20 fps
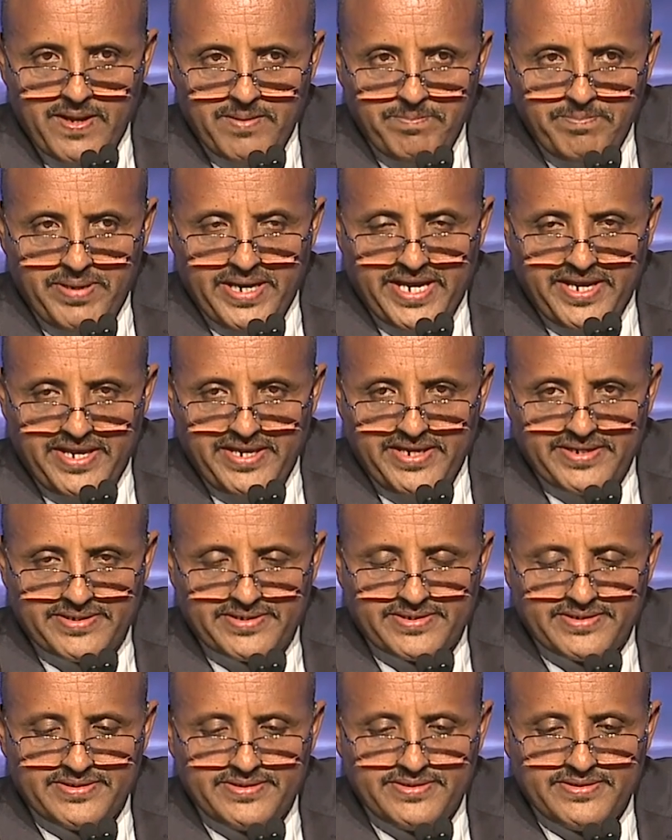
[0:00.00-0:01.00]
per year.
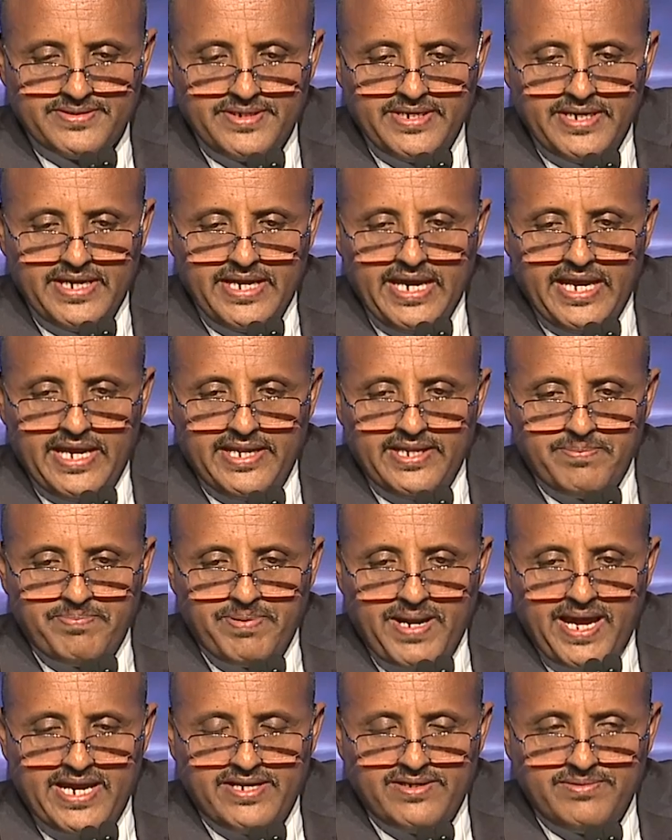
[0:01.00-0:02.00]
And the
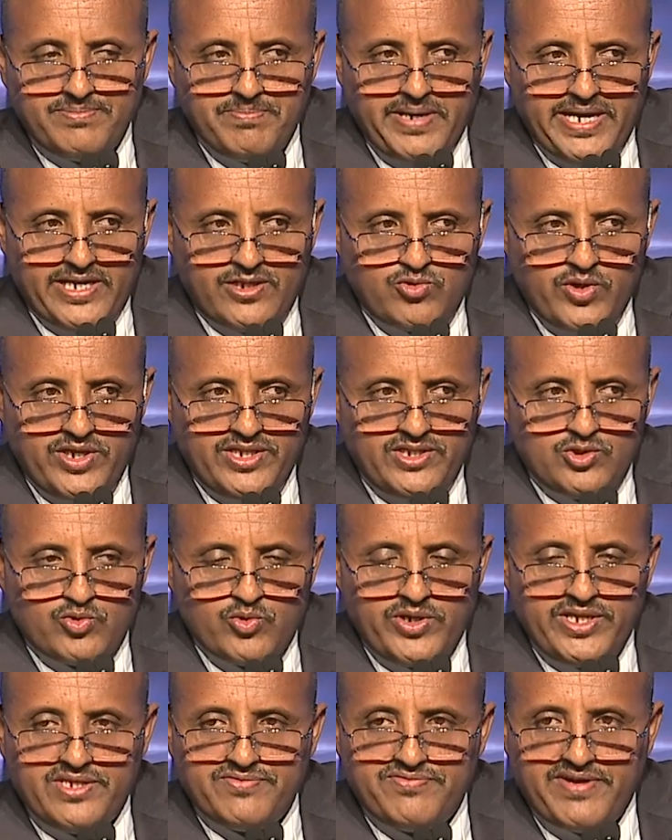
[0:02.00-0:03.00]
plan by
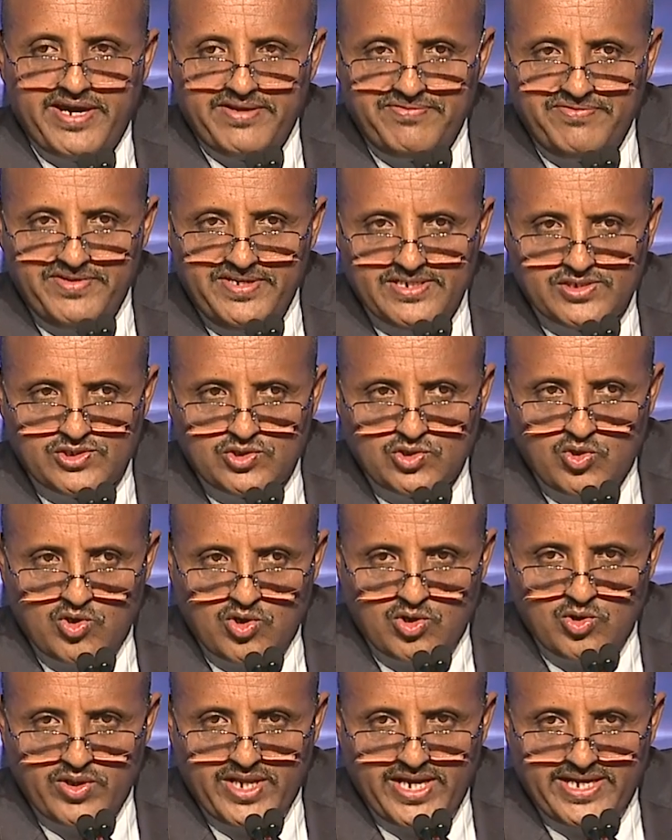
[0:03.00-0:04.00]
2025 is to
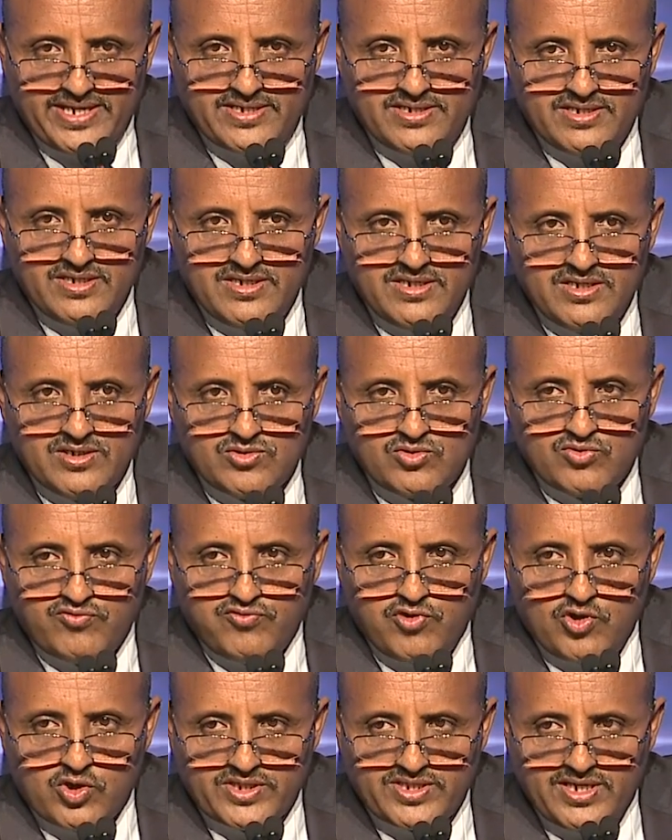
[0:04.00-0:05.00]
grow that to
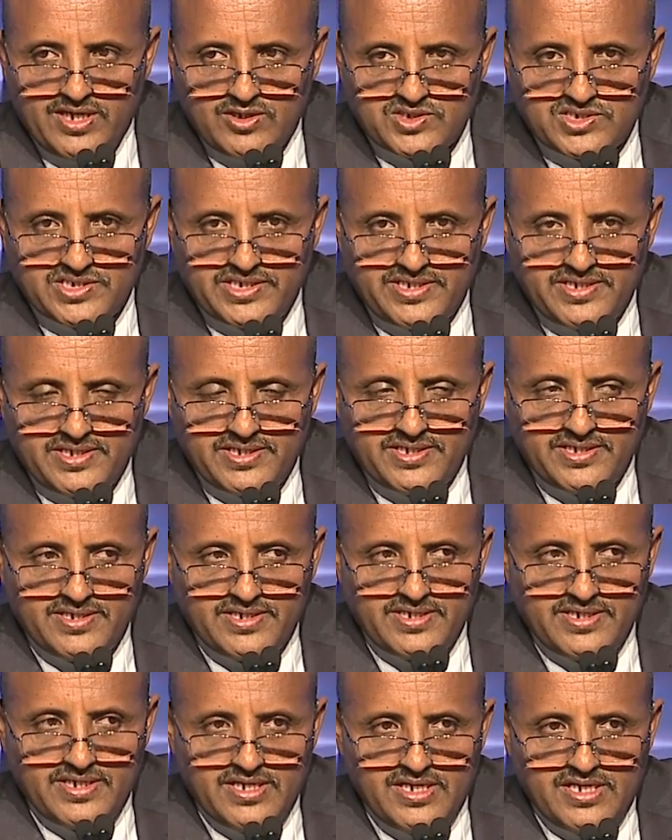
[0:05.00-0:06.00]
4,000.
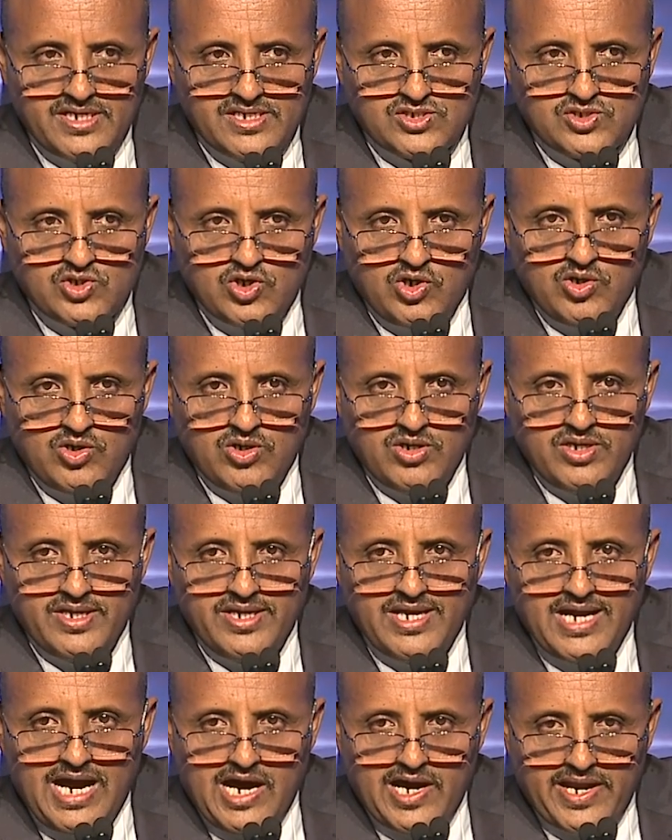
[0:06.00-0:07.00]
So
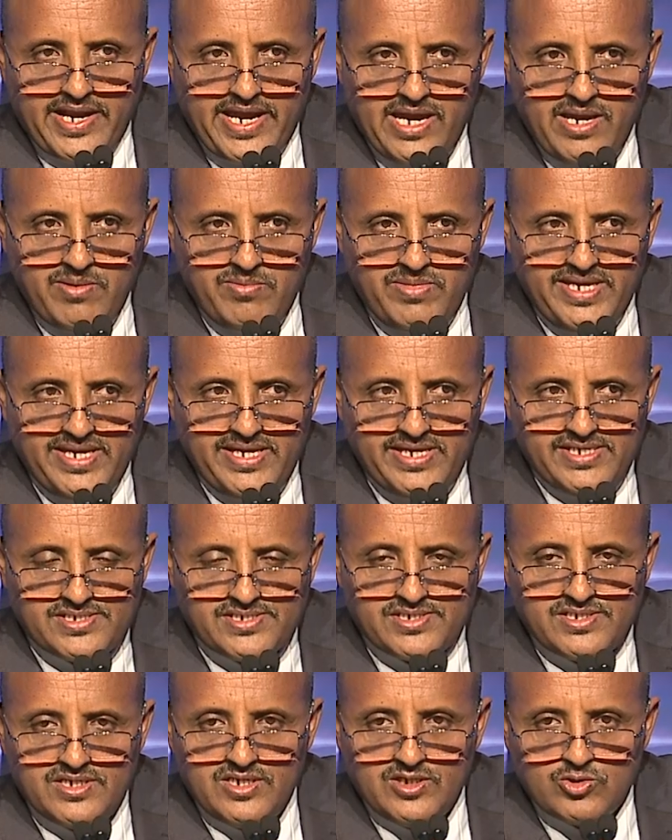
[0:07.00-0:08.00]
our aim
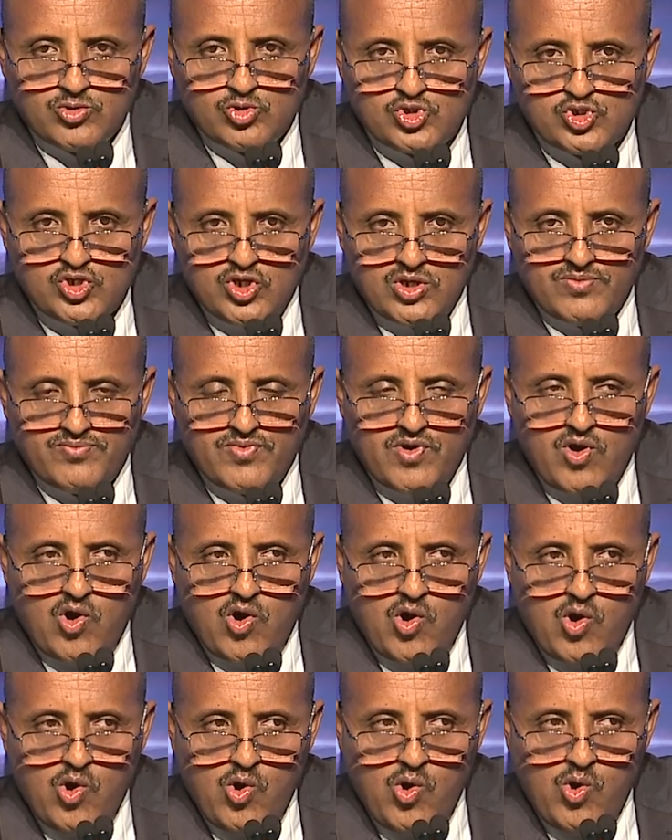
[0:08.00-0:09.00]
is to solve
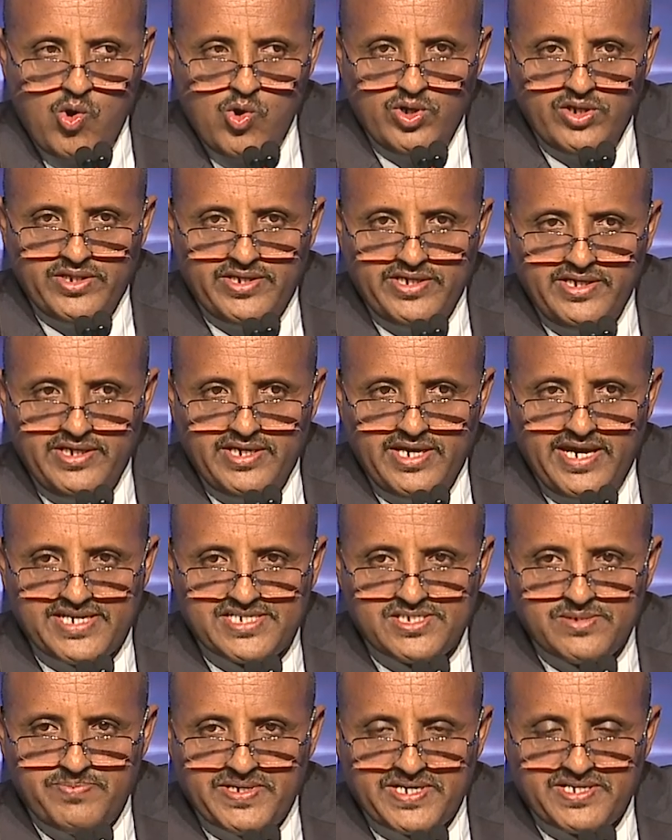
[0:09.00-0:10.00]
all the
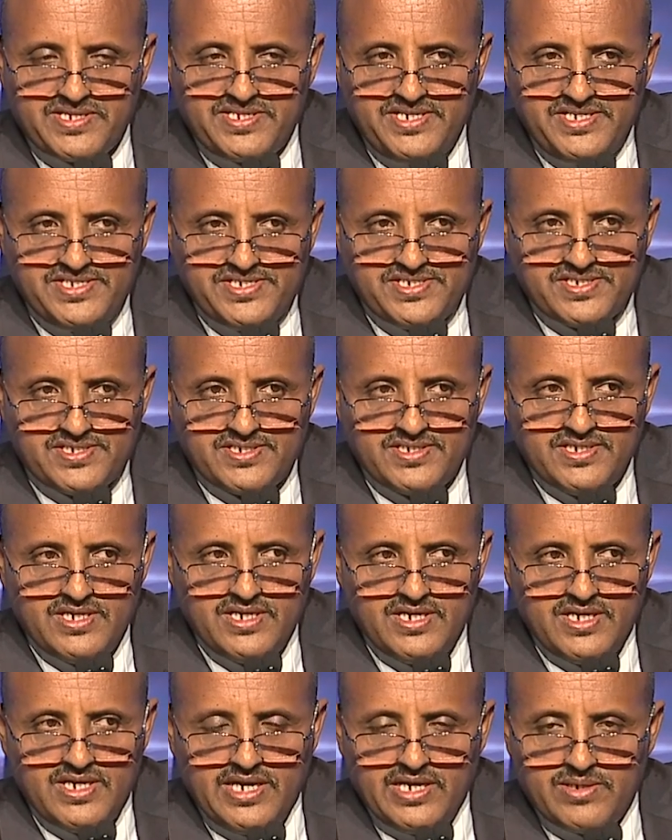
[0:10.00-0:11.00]
expertise
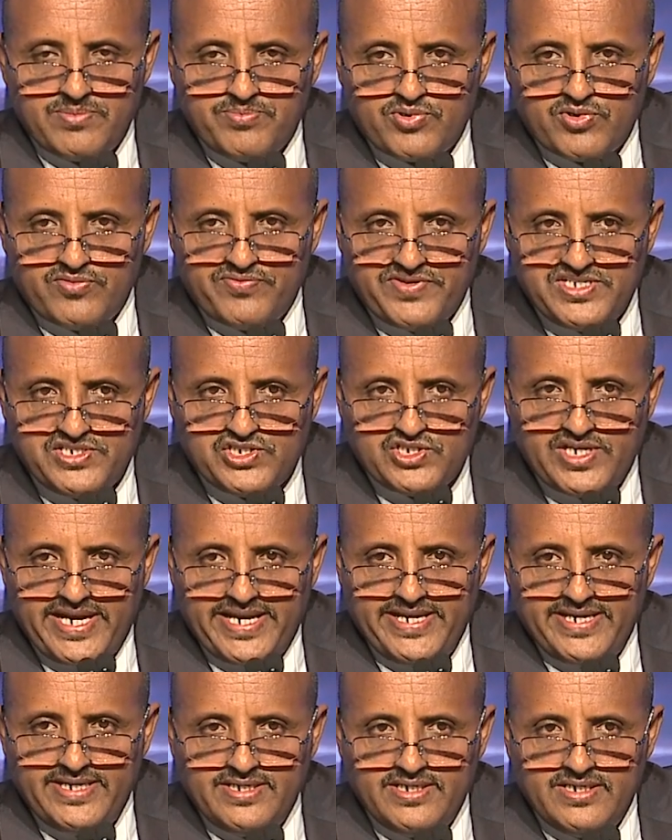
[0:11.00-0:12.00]
and
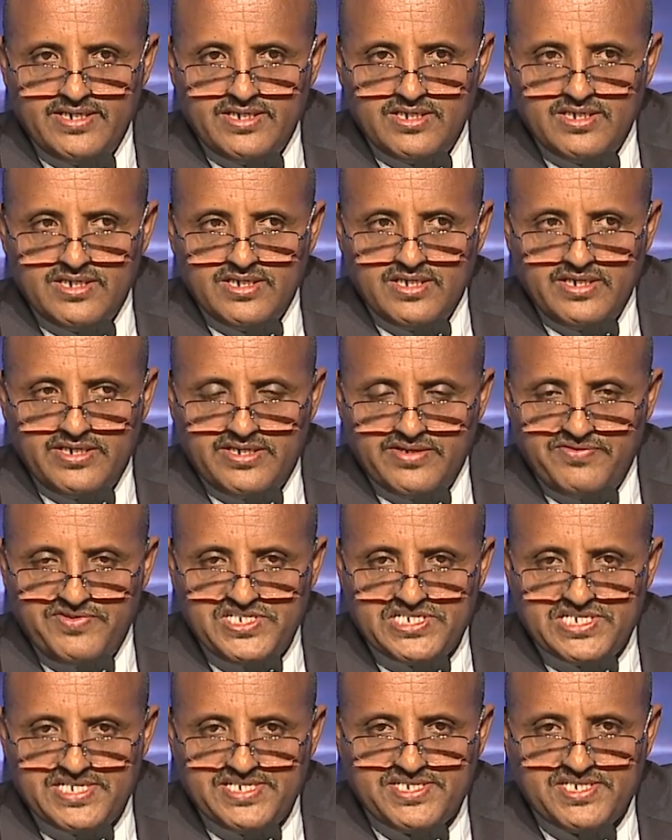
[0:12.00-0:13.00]
professional
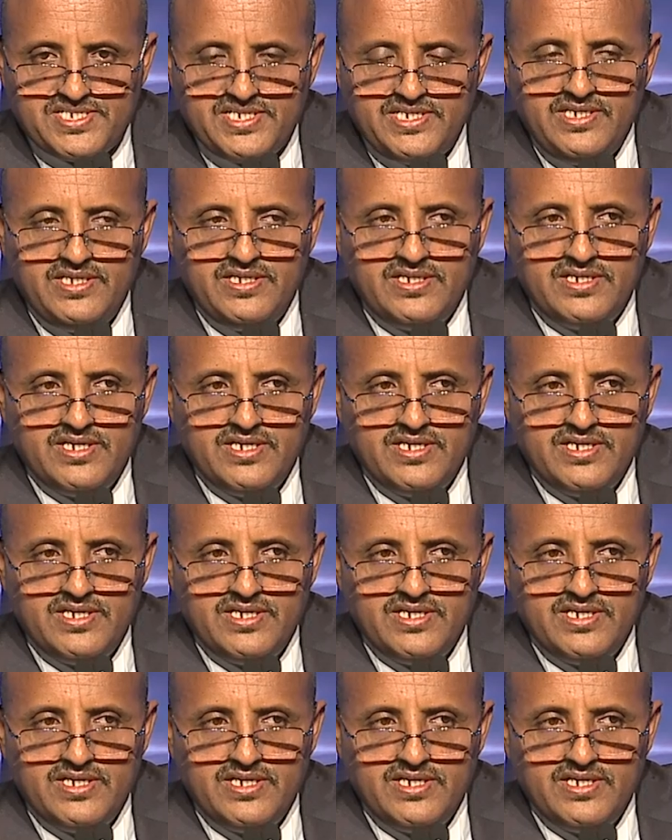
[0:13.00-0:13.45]
deficiency,